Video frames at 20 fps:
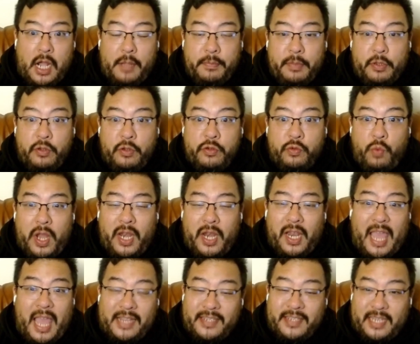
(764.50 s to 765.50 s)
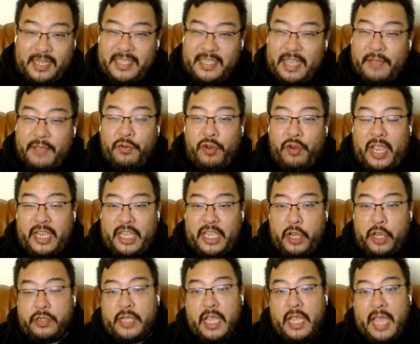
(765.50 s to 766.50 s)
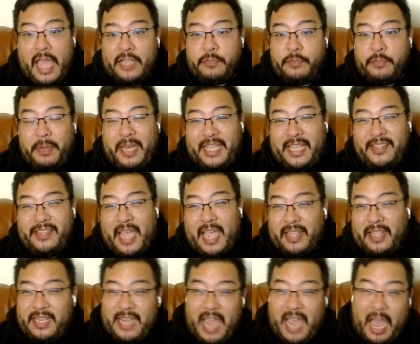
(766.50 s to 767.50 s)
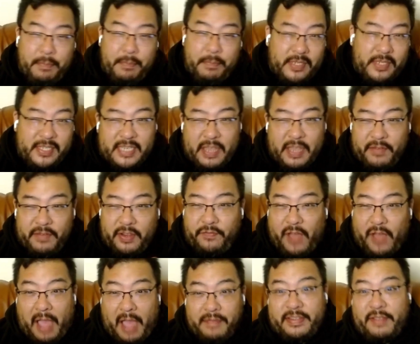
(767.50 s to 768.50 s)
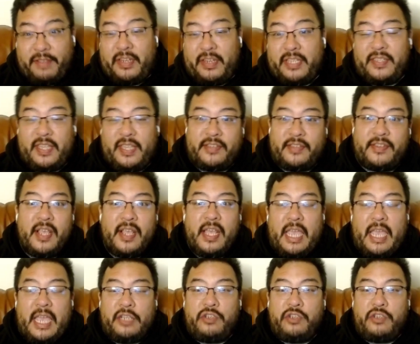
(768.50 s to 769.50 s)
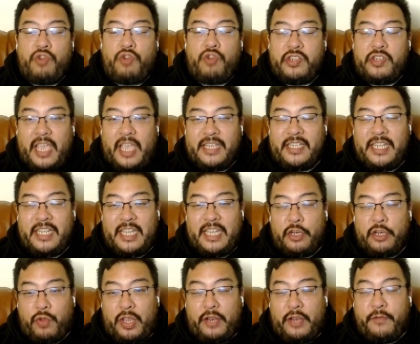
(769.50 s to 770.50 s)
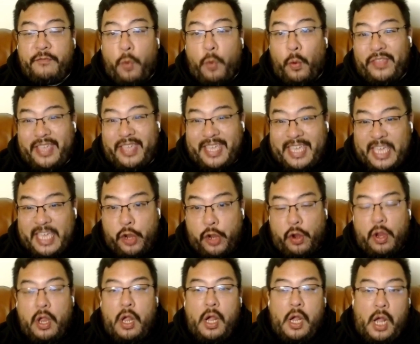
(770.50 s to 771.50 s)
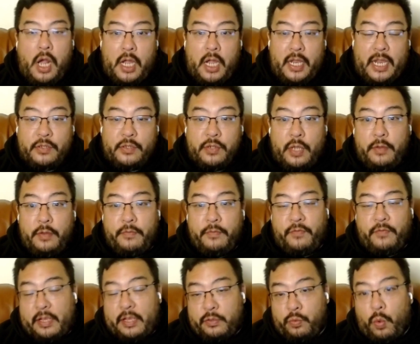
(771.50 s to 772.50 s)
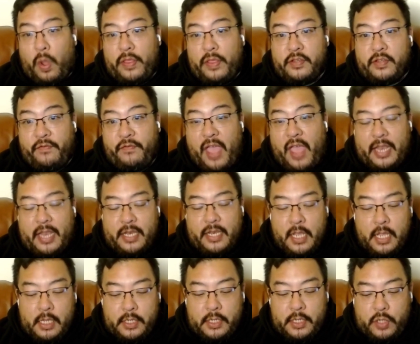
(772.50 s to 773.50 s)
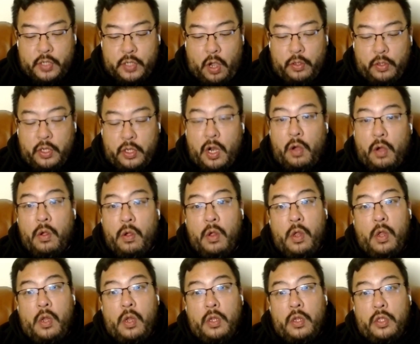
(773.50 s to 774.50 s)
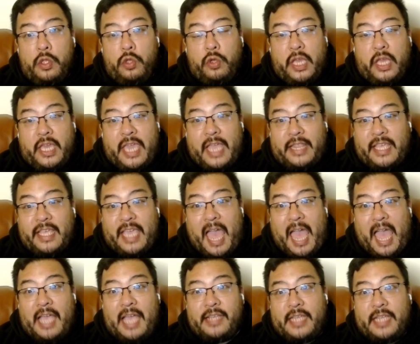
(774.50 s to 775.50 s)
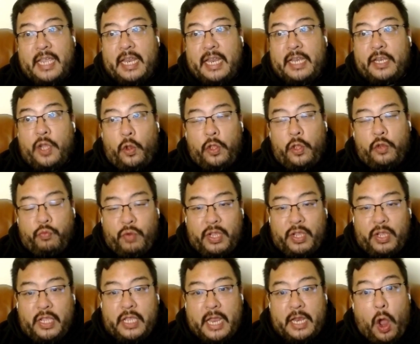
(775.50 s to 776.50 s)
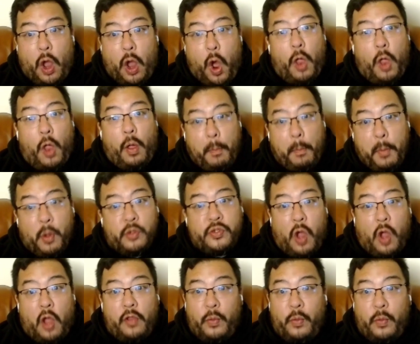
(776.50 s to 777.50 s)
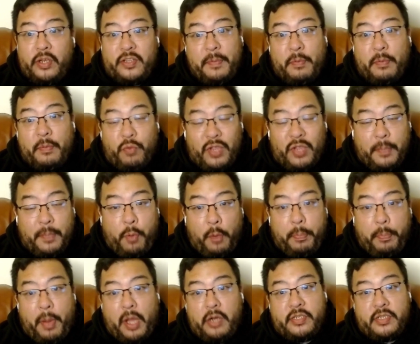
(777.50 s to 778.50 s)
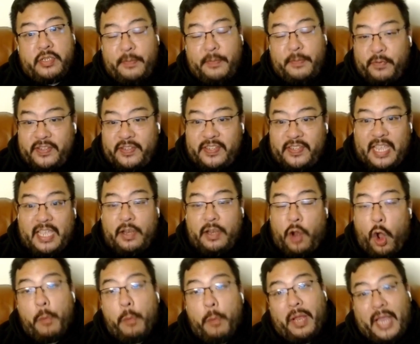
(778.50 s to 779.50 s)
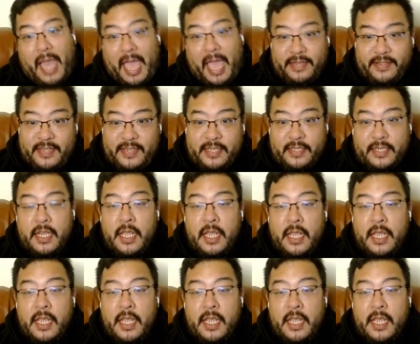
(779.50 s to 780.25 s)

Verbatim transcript: who's won in the last like 7 or 8 years has been inside the top 75, 76 in strokes gained tee to green for the year. That's won this event. So, you know, you can get the guys, and the only really, and almost all the winners have been really poor putters, except for Sink and Homa last season.